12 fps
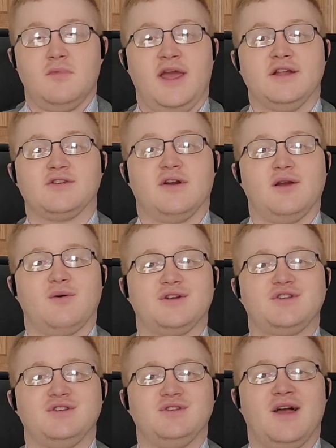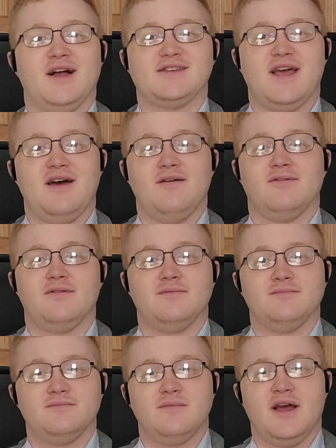answer any questions you guys have
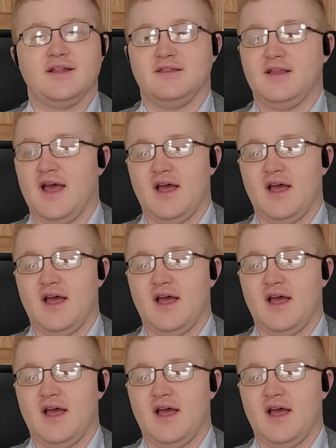at